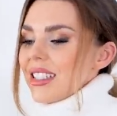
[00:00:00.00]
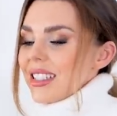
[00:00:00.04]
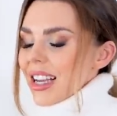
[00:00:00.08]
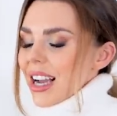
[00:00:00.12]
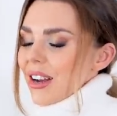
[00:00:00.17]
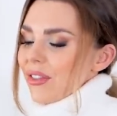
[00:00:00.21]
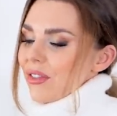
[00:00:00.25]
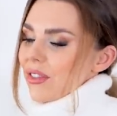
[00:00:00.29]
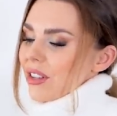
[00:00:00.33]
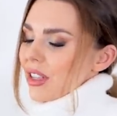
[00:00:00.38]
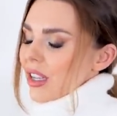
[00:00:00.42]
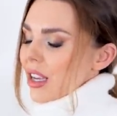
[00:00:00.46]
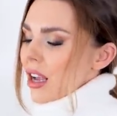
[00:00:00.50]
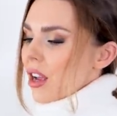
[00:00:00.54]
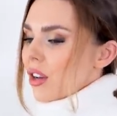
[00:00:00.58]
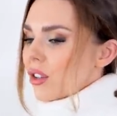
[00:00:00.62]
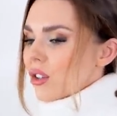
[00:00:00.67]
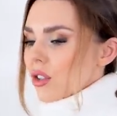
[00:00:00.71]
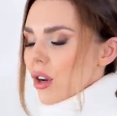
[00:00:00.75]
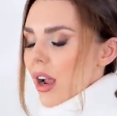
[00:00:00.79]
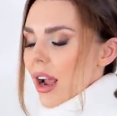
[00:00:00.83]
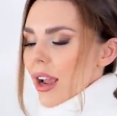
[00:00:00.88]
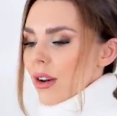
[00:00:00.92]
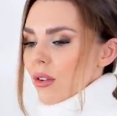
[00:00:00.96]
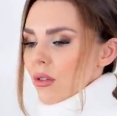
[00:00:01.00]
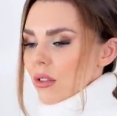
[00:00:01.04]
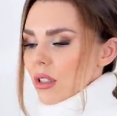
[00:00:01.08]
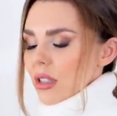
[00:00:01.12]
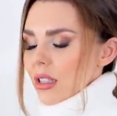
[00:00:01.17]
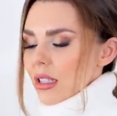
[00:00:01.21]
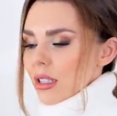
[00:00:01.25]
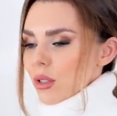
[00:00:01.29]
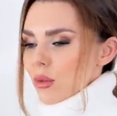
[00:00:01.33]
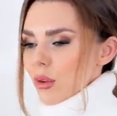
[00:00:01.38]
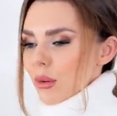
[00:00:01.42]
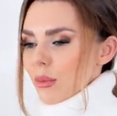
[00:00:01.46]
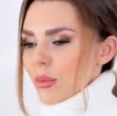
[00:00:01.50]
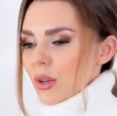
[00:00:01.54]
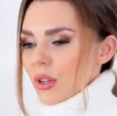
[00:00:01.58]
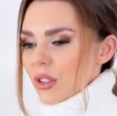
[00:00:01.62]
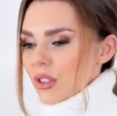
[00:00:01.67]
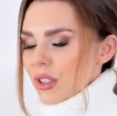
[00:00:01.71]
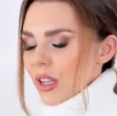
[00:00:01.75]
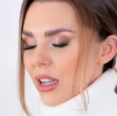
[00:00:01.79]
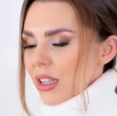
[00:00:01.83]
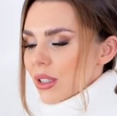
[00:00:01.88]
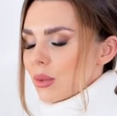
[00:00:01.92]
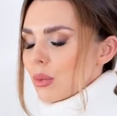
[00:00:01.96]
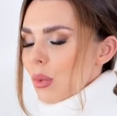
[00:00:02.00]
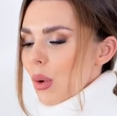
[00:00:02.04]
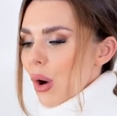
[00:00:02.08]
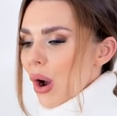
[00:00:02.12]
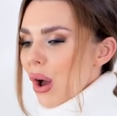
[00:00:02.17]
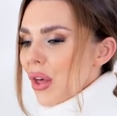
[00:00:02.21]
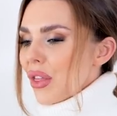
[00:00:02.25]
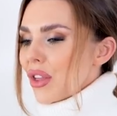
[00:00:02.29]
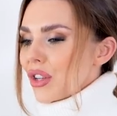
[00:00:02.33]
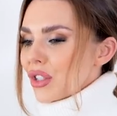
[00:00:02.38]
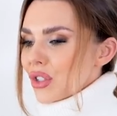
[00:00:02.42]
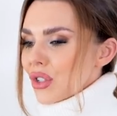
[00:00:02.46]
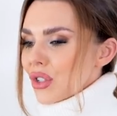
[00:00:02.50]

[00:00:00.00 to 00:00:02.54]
definitely try and order this one because it's worth a